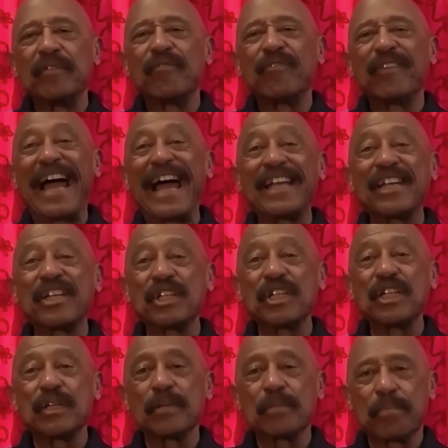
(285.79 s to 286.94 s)

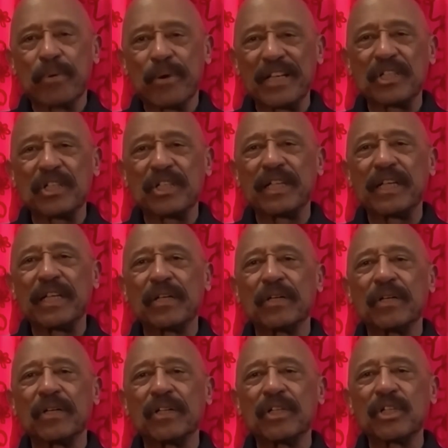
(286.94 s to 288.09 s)
advising the president
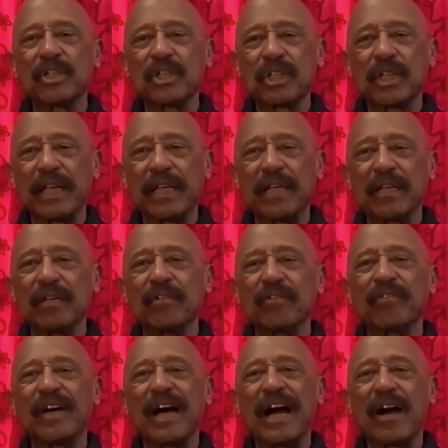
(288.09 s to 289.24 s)
on the state of